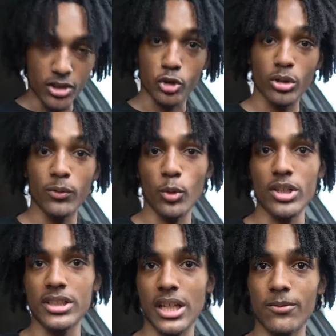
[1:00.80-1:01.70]

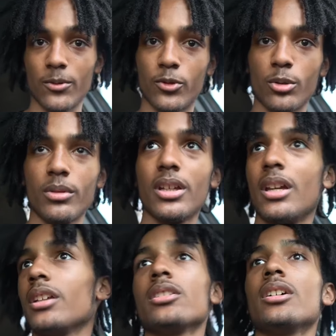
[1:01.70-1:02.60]
347 feel me
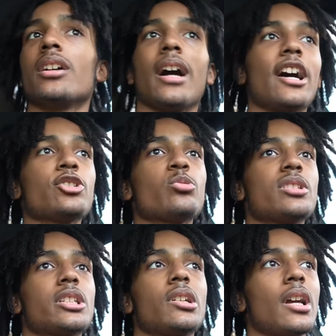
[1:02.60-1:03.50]
and look i just
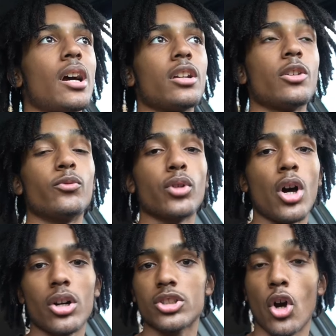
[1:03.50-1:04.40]
want to tell y'all the
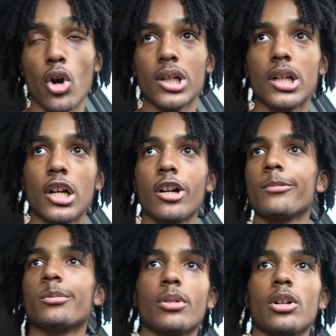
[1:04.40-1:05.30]
vlogs are
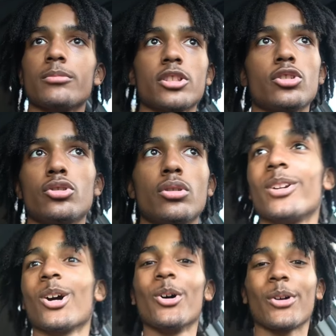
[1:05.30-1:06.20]
coming bro i'm telling you i'm
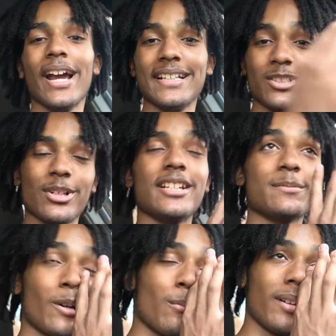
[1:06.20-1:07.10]
gonna go crazy with this
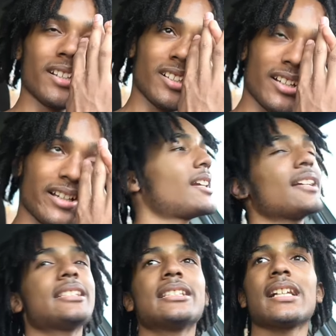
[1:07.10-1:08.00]
bro but look y'all
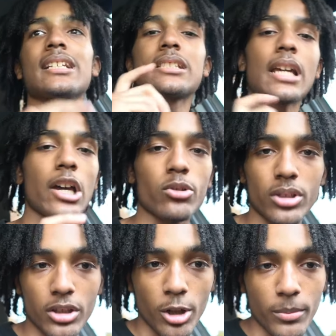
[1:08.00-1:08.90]
see today's title on
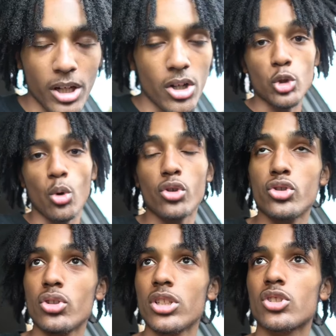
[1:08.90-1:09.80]
the thumbnail storage
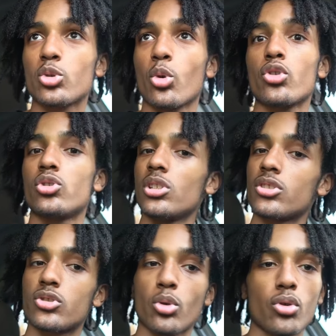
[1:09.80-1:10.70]
unit storage
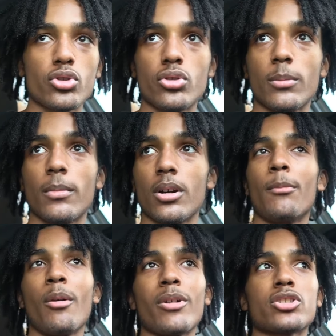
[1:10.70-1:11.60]
unit storage unit bro
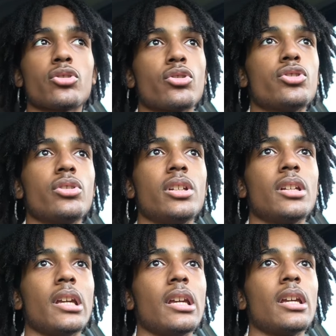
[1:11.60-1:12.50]
bought my storage
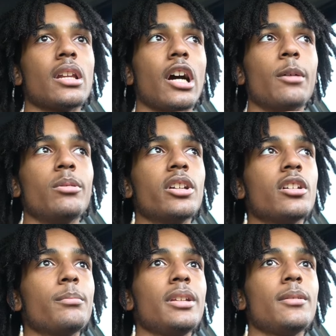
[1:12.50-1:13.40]
unit and i'm
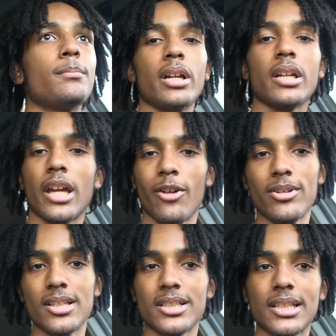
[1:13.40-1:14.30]
gonna be bringing
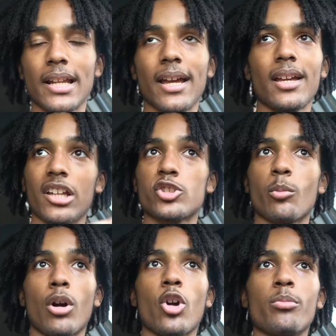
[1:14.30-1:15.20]
everything today and
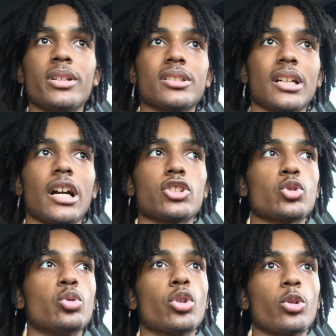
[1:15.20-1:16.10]
tomorrow because i got
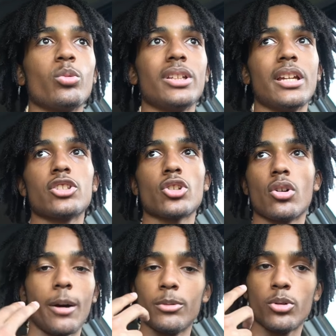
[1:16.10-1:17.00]
school on a weekday so
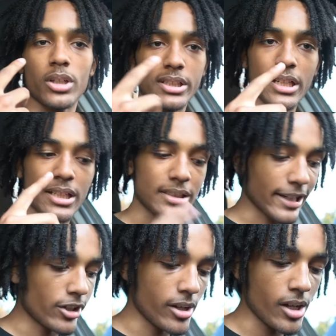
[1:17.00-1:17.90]
i'm doing it today
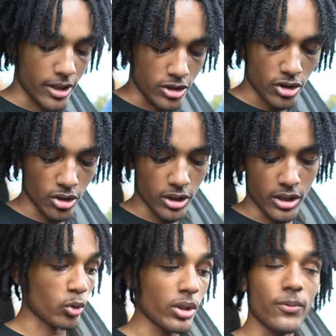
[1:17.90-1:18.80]
saturday it's
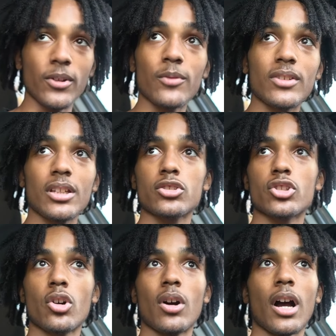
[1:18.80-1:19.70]
currently 350 so